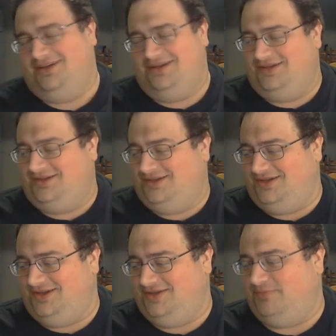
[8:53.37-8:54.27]

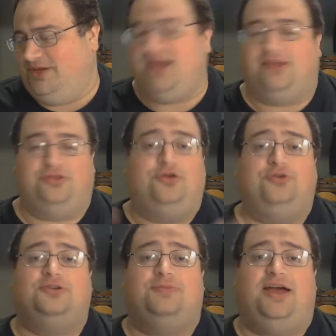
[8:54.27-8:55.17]
But yeah,
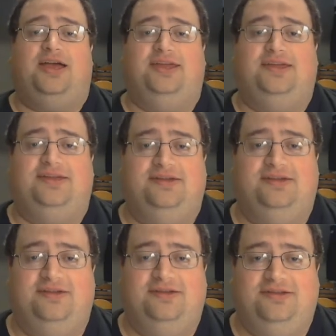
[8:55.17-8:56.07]
those are my
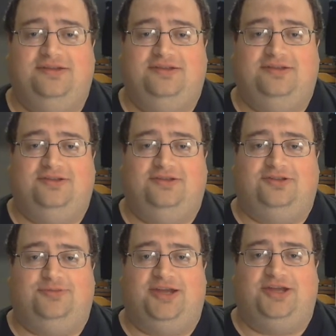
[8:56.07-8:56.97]

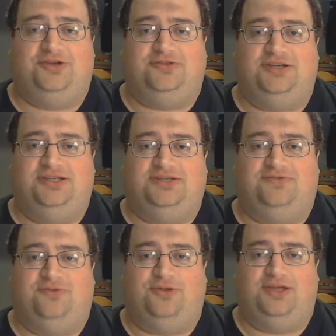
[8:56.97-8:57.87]
entries
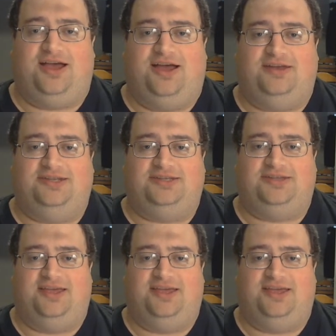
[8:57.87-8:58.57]
for the contest.